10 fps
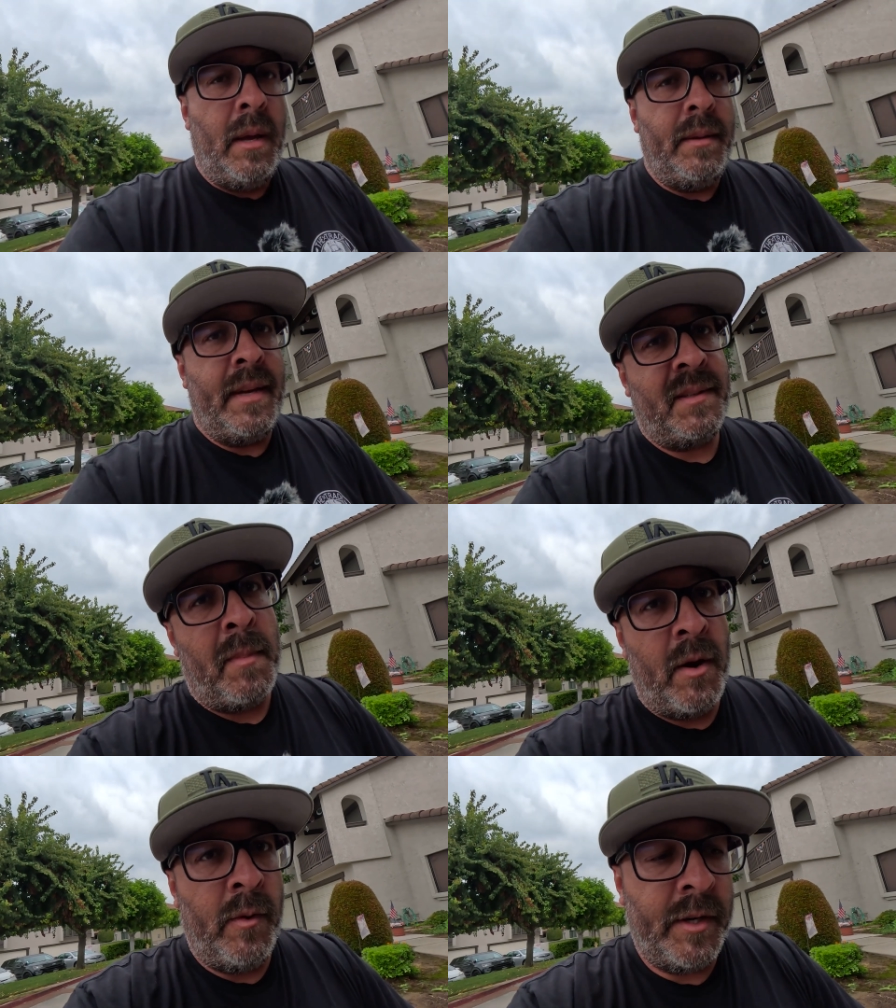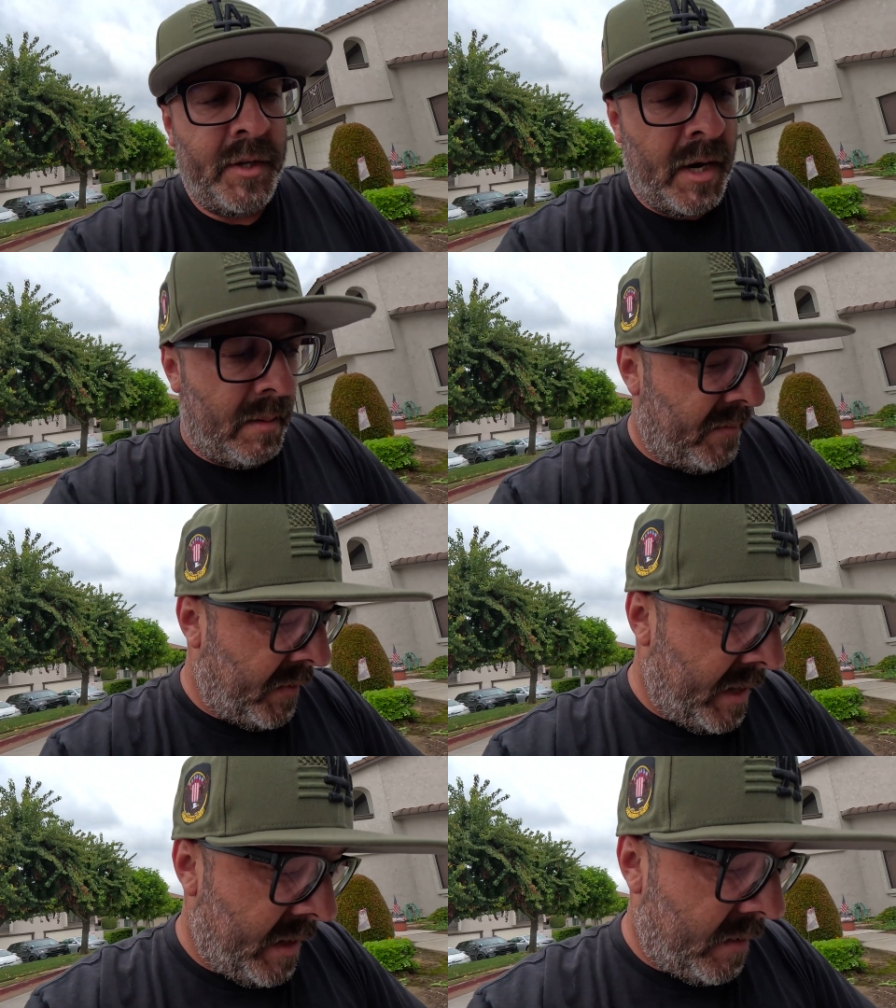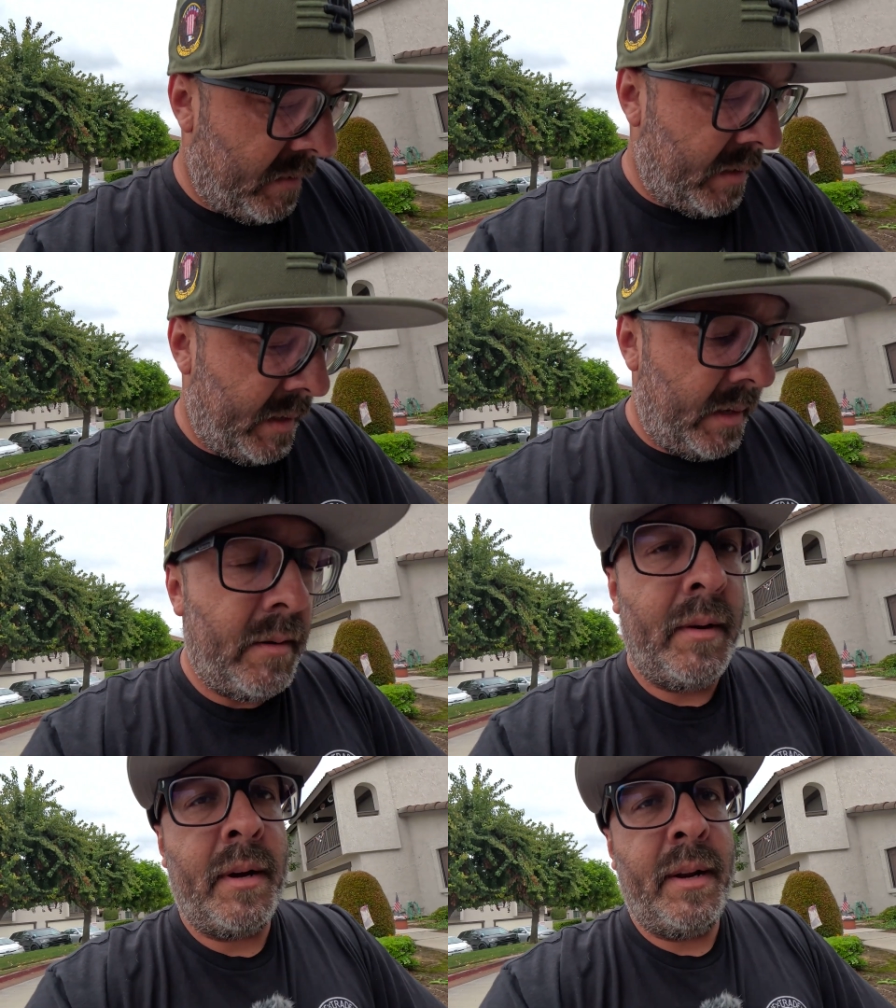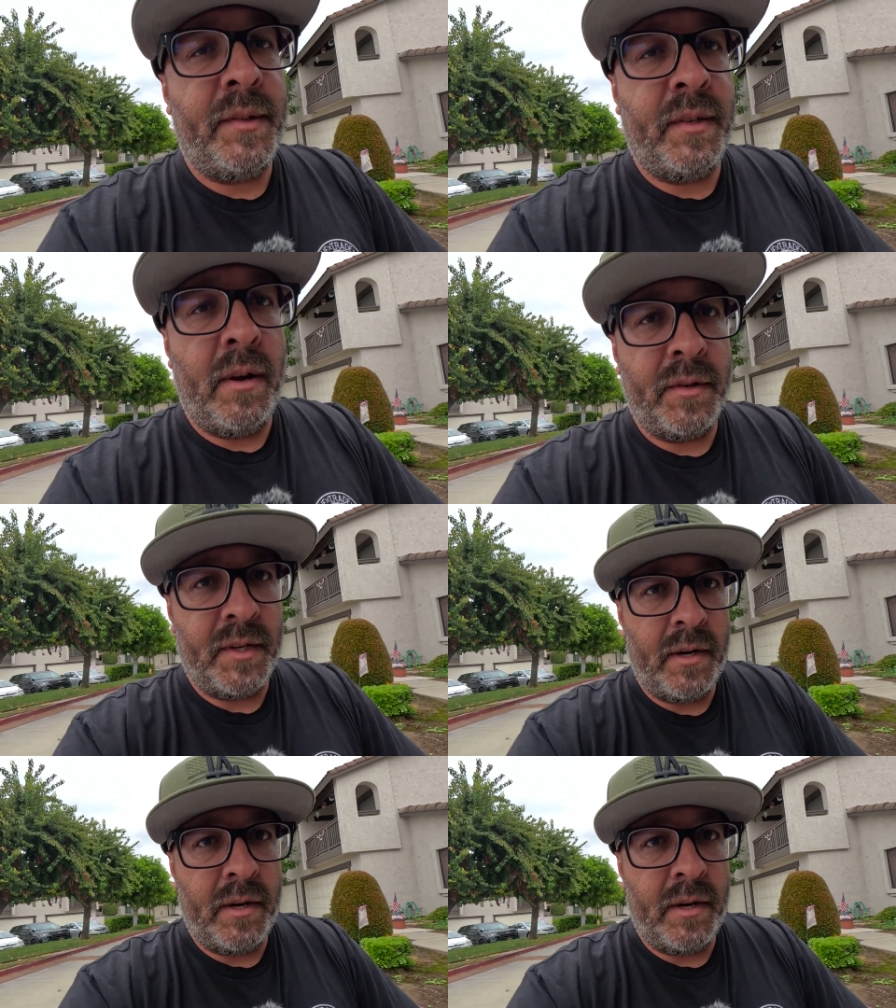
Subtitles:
That's my rig job for now. I know it kind of sucks.